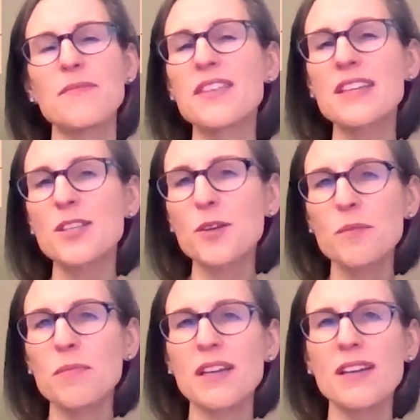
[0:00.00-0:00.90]
this
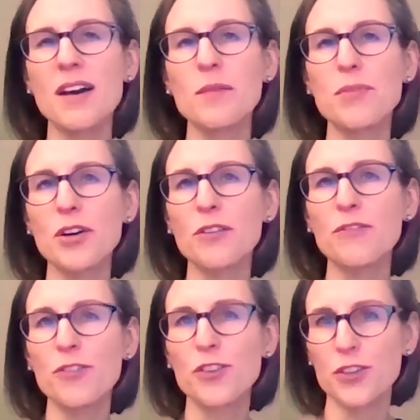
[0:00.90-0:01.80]
could be a book
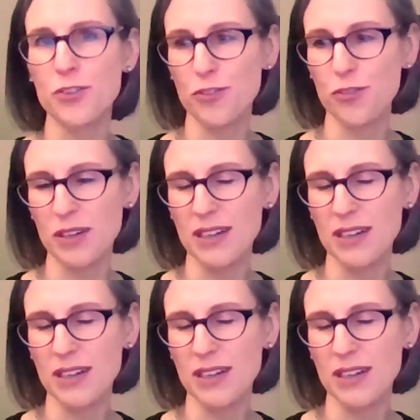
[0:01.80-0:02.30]
for you.